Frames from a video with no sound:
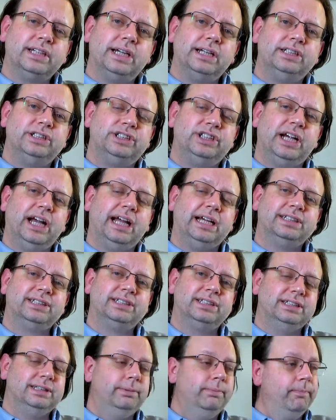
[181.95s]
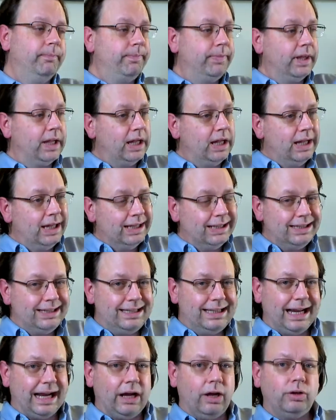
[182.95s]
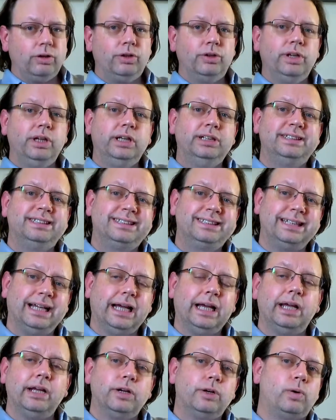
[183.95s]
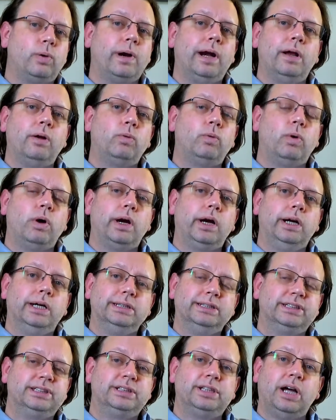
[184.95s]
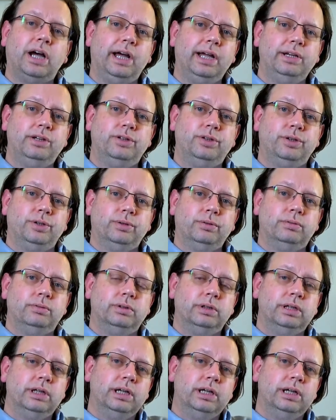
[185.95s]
that chassis, down to the second ground wire it's tied to.